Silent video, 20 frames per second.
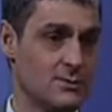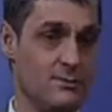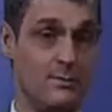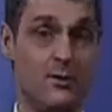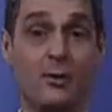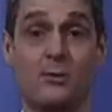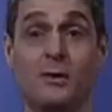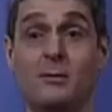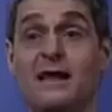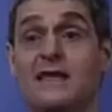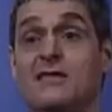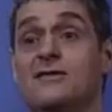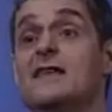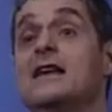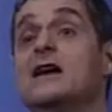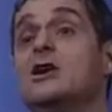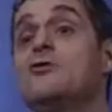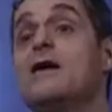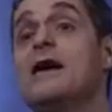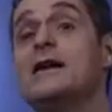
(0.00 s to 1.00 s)
probably
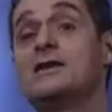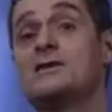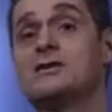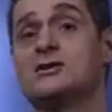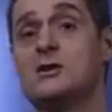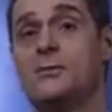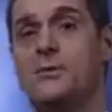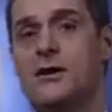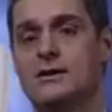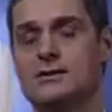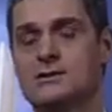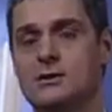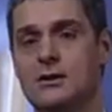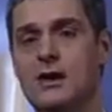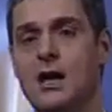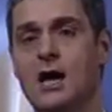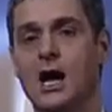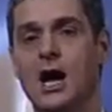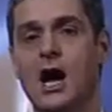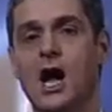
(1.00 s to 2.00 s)
the greatest apostle
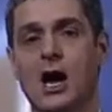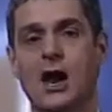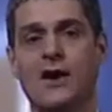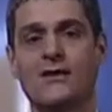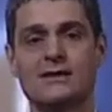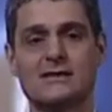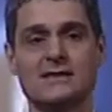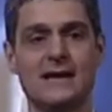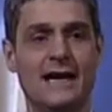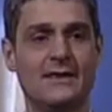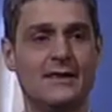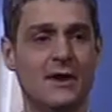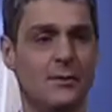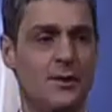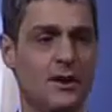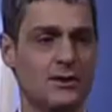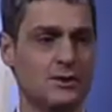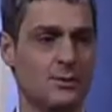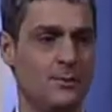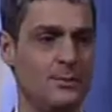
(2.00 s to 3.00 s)
alongside the
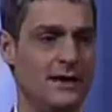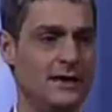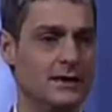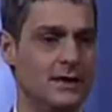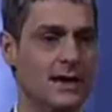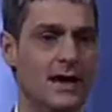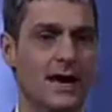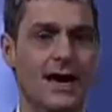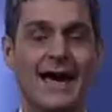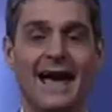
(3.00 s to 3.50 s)
Apostle Peter.